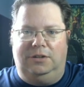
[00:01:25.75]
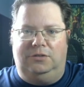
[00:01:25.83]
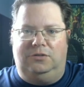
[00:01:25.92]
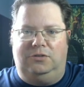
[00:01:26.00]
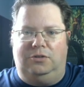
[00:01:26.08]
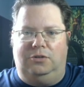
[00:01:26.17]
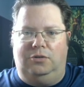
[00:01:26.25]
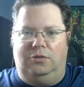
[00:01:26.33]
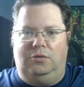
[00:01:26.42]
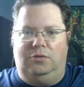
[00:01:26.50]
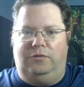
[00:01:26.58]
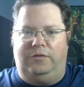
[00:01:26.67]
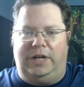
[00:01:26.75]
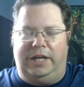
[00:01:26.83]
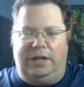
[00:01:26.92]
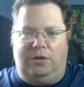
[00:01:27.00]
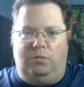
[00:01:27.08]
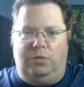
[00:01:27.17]
to find
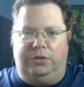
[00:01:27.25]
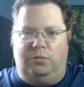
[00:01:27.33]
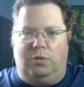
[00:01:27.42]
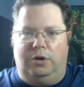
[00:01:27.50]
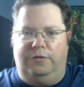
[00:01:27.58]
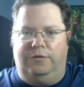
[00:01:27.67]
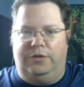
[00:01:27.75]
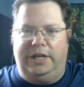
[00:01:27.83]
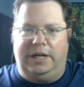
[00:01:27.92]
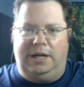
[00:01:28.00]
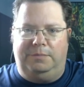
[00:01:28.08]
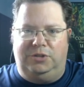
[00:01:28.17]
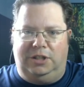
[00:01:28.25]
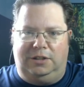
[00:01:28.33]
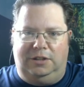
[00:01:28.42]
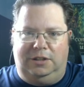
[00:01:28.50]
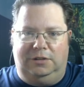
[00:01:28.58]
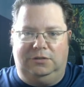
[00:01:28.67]
out what the word for that object
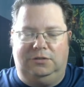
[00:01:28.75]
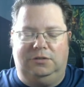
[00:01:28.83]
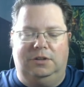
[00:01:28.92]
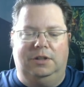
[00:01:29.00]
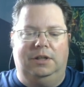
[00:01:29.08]
is.